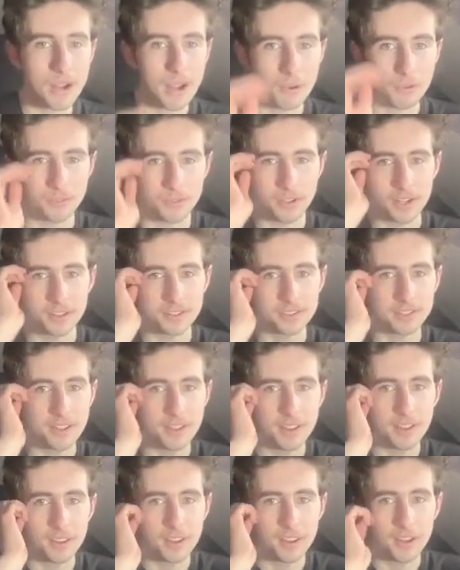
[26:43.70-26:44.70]
house first.
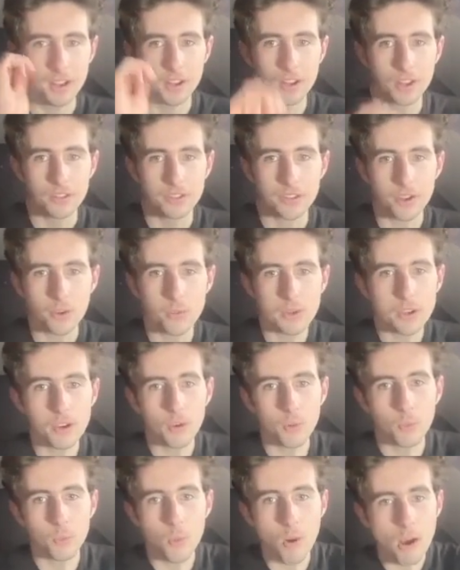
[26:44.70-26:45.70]
So we
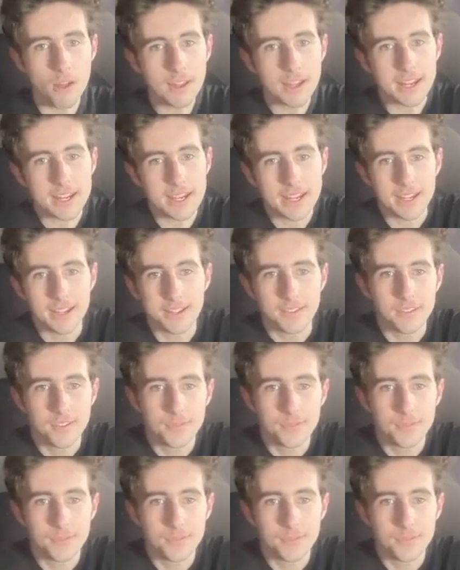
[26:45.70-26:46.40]
got Wally.